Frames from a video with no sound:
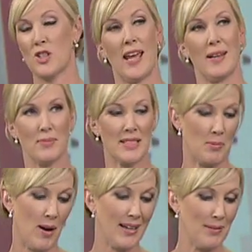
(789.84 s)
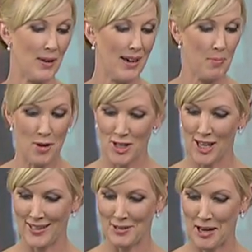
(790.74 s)
shame, Mr Brownlee, but I
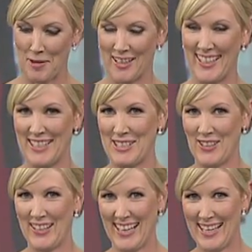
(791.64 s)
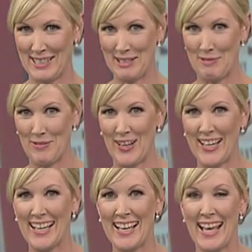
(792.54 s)
appreciate you coming in and joining us this
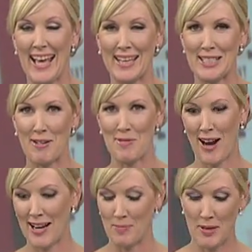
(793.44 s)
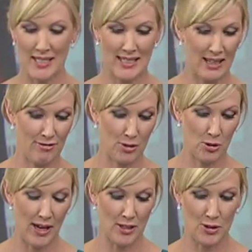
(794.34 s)
morning. Gerry Brownlee, Minister for
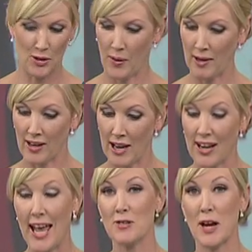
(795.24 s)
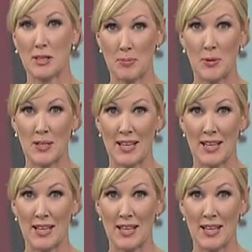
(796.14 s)
Christchurch Earthquake Recovery and Transport.